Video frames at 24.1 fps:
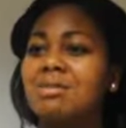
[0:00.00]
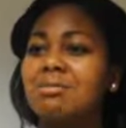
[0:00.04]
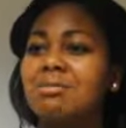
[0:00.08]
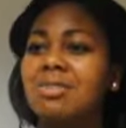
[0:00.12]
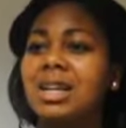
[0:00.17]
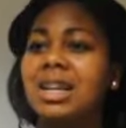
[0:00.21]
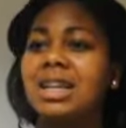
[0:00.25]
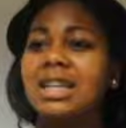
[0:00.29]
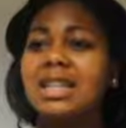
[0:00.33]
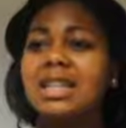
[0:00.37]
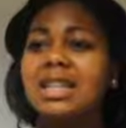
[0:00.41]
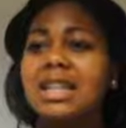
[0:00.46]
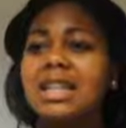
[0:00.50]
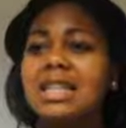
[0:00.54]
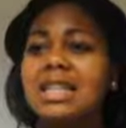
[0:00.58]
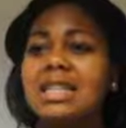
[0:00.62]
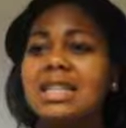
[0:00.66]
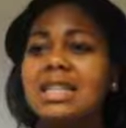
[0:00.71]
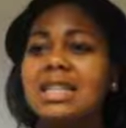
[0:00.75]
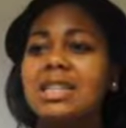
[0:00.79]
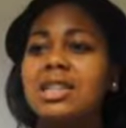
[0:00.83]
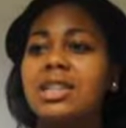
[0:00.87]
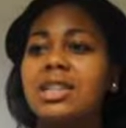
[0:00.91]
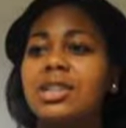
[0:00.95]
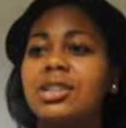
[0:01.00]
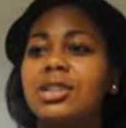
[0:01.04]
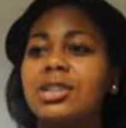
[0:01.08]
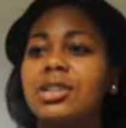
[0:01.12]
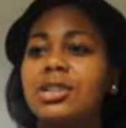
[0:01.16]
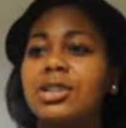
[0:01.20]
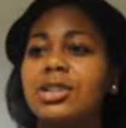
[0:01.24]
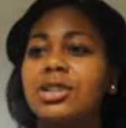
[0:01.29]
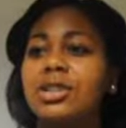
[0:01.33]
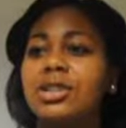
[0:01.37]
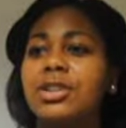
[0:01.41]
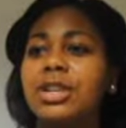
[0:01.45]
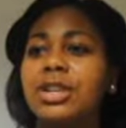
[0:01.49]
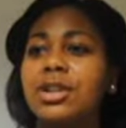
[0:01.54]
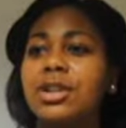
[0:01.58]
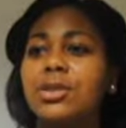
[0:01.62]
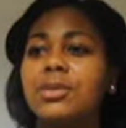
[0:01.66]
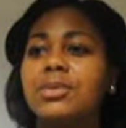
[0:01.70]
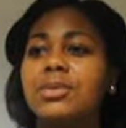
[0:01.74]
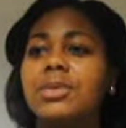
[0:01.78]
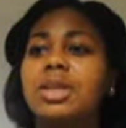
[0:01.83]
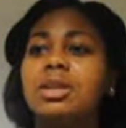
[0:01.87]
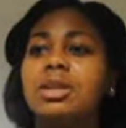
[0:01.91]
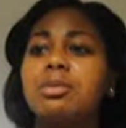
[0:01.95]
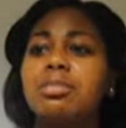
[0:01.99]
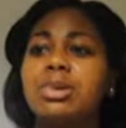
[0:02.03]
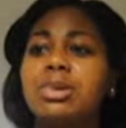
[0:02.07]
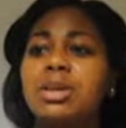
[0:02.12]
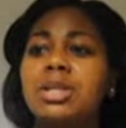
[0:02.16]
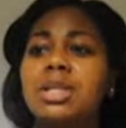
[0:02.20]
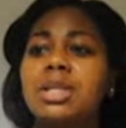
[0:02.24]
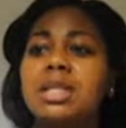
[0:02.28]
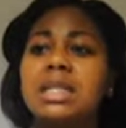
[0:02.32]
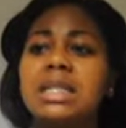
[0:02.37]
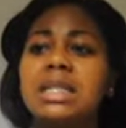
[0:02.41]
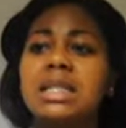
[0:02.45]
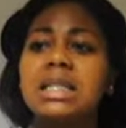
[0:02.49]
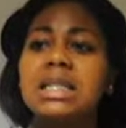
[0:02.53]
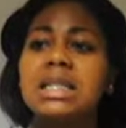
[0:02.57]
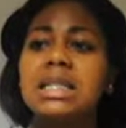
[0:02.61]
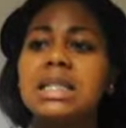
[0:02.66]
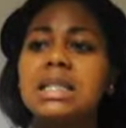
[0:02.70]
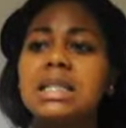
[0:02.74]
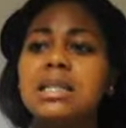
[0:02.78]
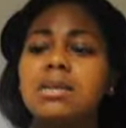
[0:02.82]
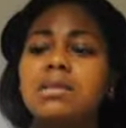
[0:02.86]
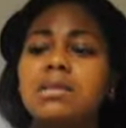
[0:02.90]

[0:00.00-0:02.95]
body lice can occur only in persons,